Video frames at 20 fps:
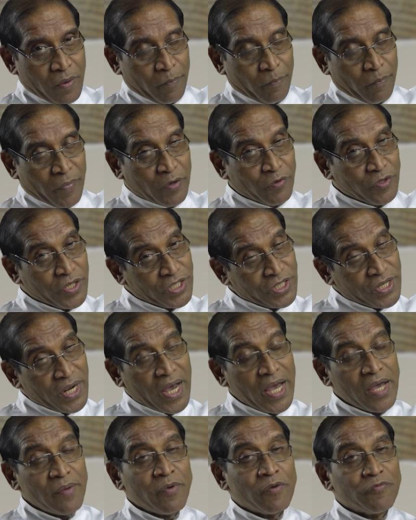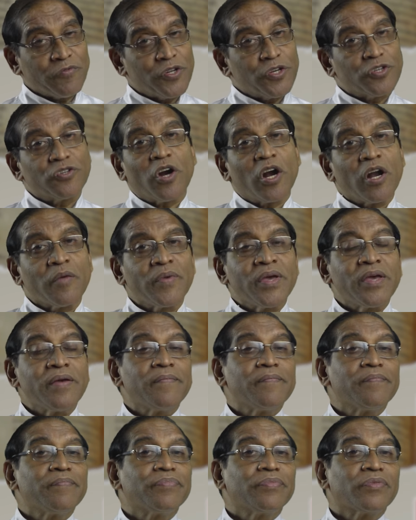but with the time of Deuteronomy,
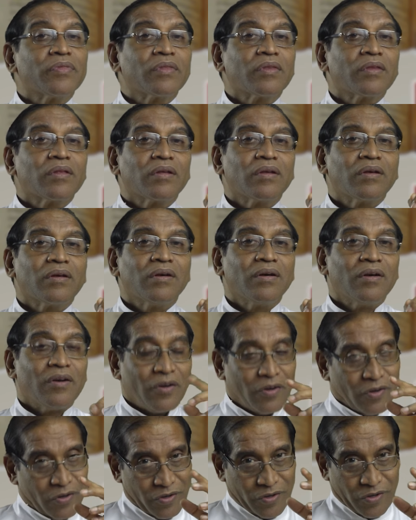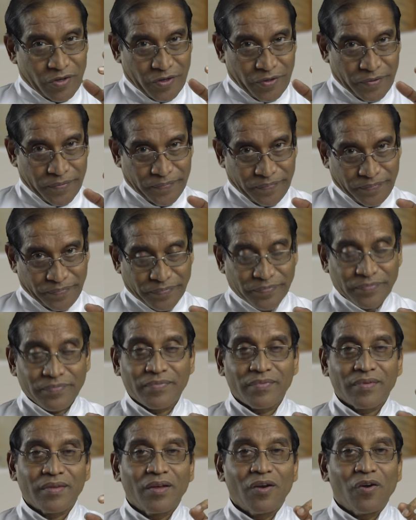
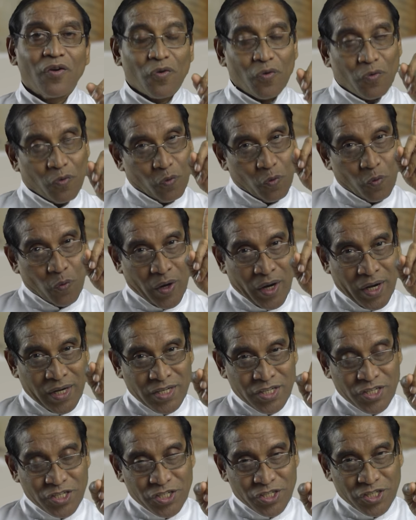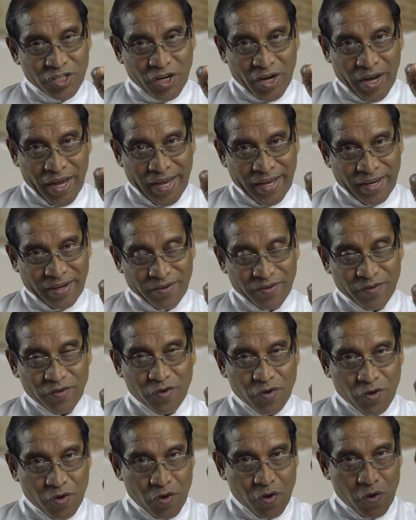one shrine,
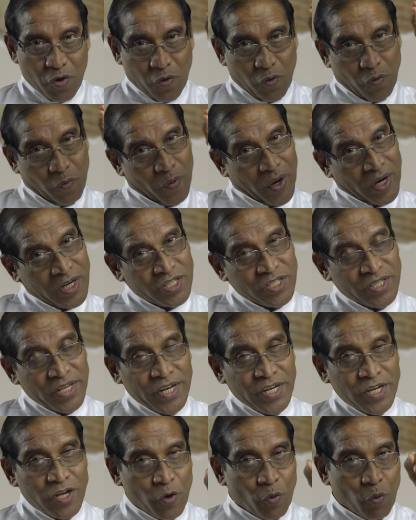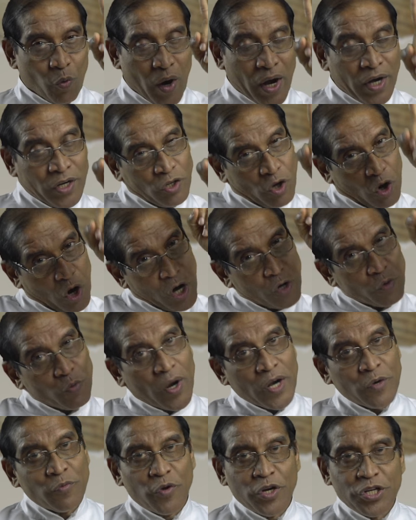one center, one God,
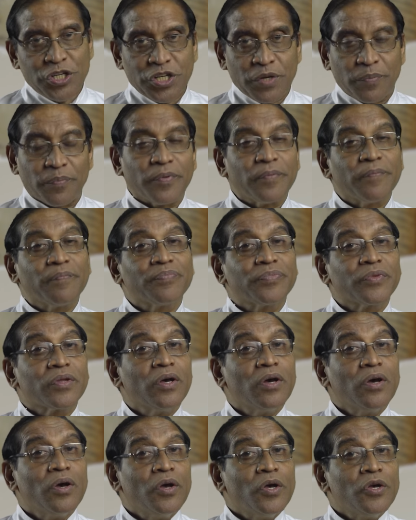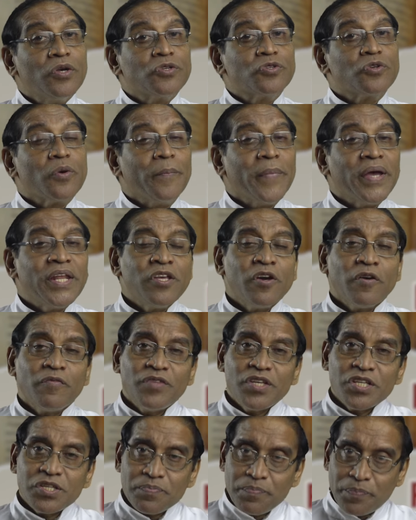one worship. So many of
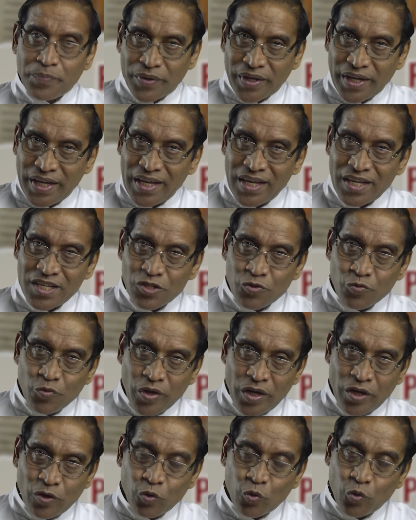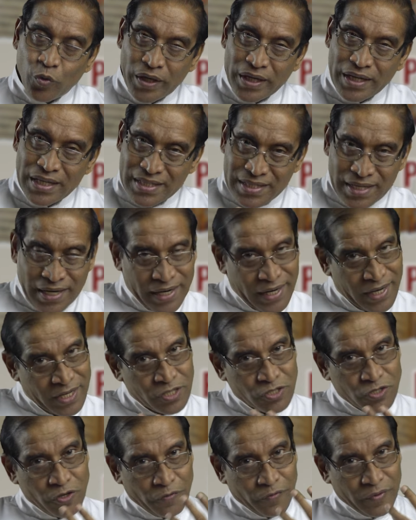these priests were
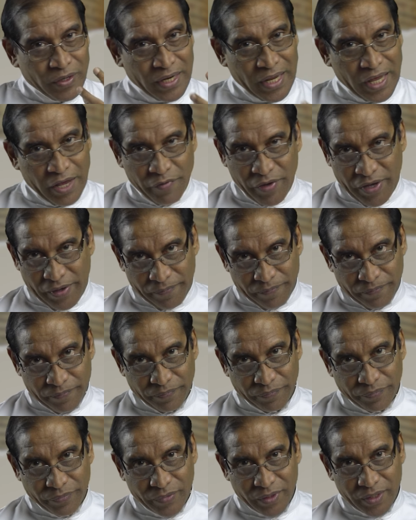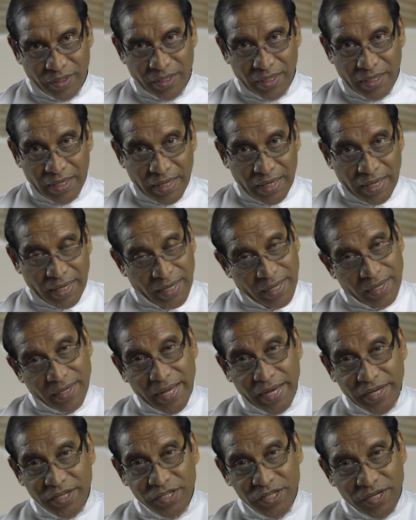descendants of Levi.
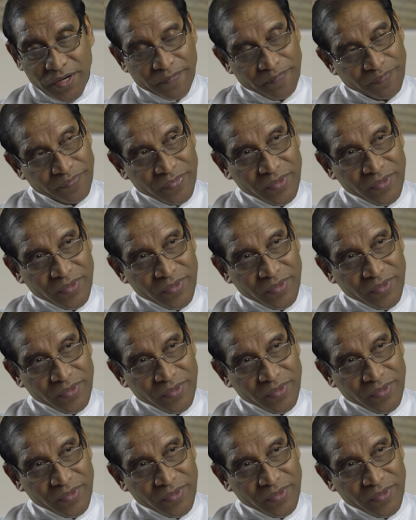Later,